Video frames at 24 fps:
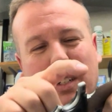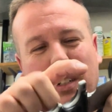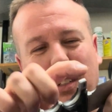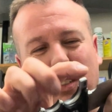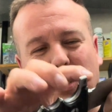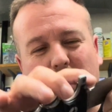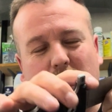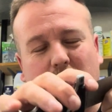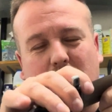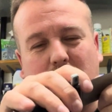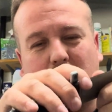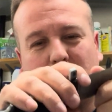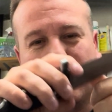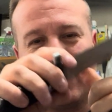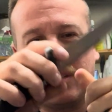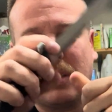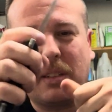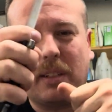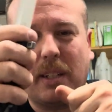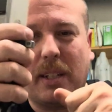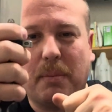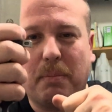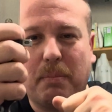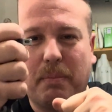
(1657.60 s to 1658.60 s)
Just use the
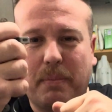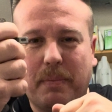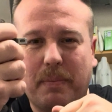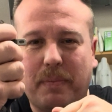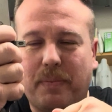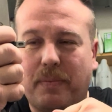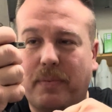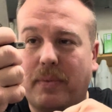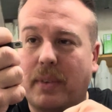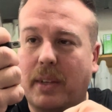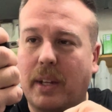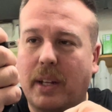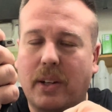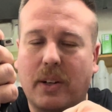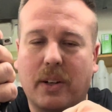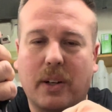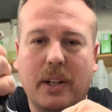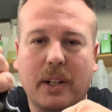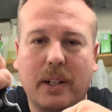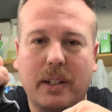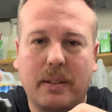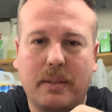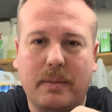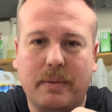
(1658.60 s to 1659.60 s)
tip, and you're
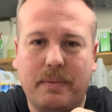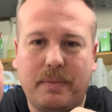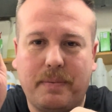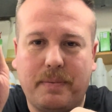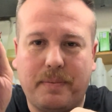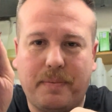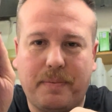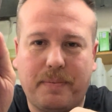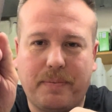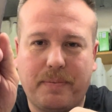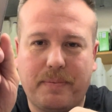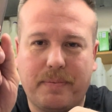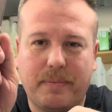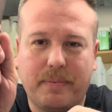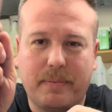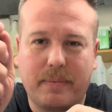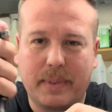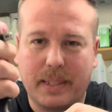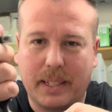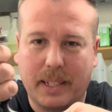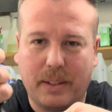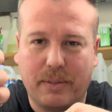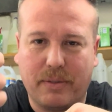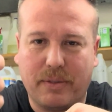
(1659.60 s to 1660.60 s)
good.
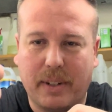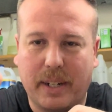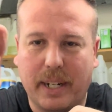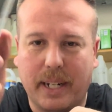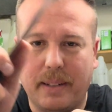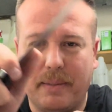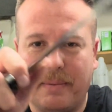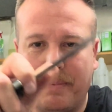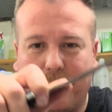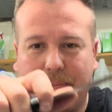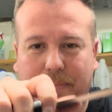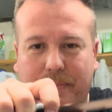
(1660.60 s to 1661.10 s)
You're fine.